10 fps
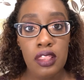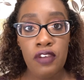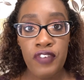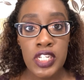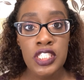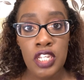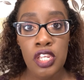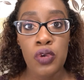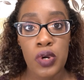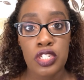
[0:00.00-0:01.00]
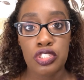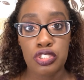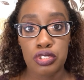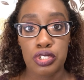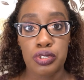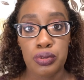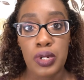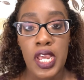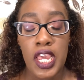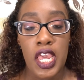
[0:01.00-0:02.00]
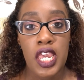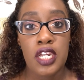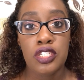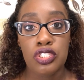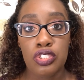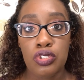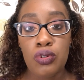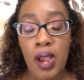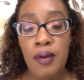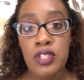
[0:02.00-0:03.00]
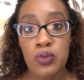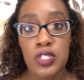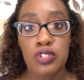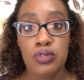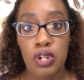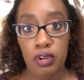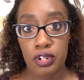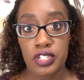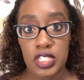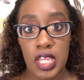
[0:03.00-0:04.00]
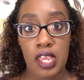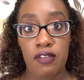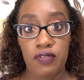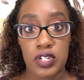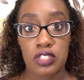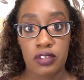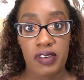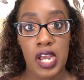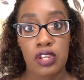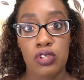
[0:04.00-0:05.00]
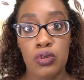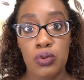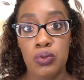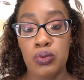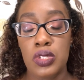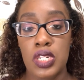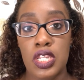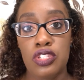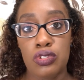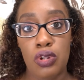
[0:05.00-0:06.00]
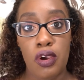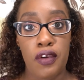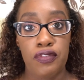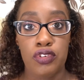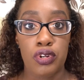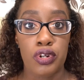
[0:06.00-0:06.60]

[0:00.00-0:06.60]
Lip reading: The first thing you want to do is you always want to know your skin. First of all, you need to know if